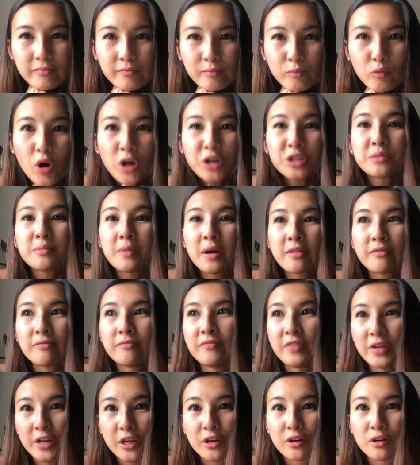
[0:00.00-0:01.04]
watch my
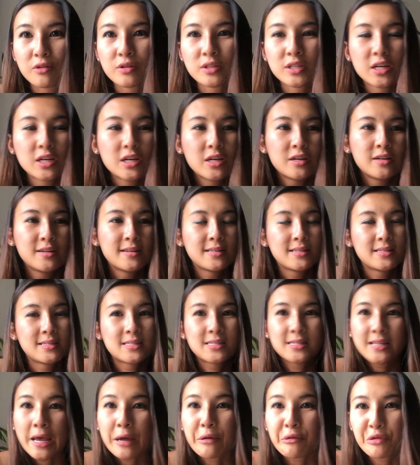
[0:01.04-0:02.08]
videos,
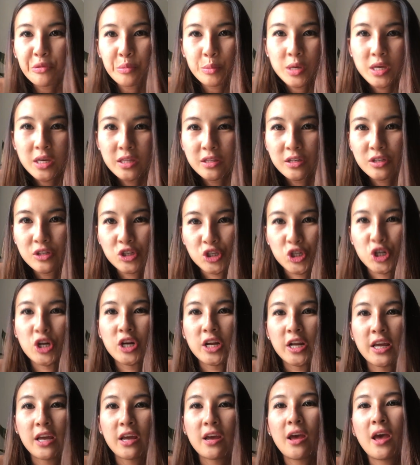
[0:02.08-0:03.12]
stay with me in this
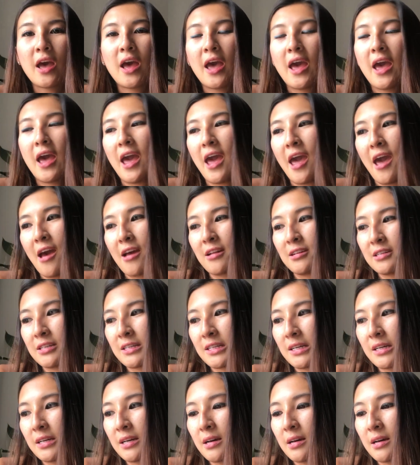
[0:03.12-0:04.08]
journey, and